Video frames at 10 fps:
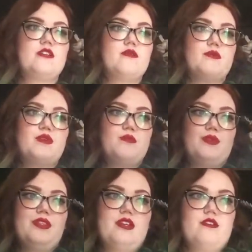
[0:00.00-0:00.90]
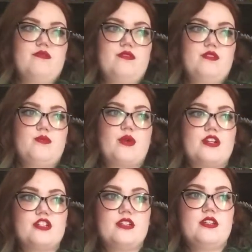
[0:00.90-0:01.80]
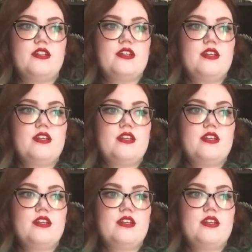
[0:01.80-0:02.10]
When people think of depression,